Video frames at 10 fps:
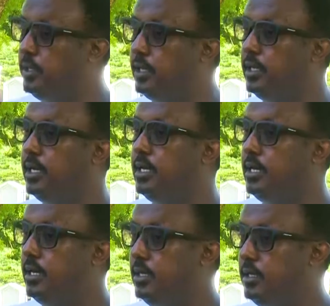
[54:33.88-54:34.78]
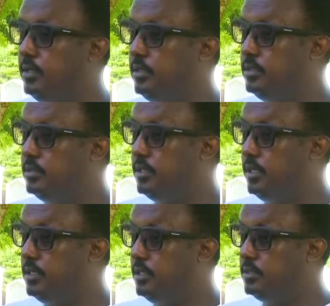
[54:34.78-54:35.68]
doing it,
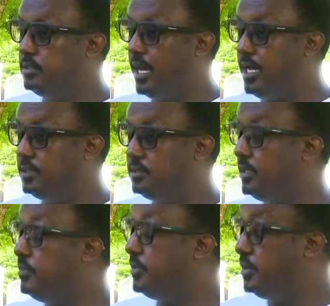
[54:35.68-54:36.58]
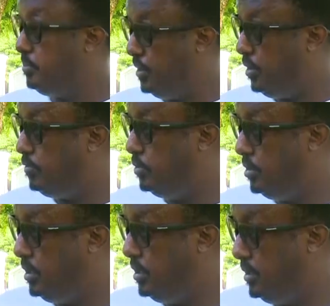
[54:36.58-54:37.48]
it has a very powerful
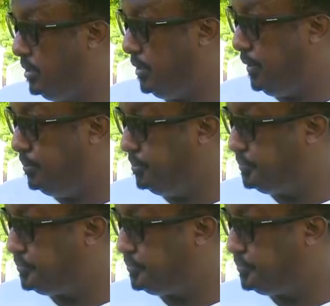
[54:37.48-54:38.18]
um,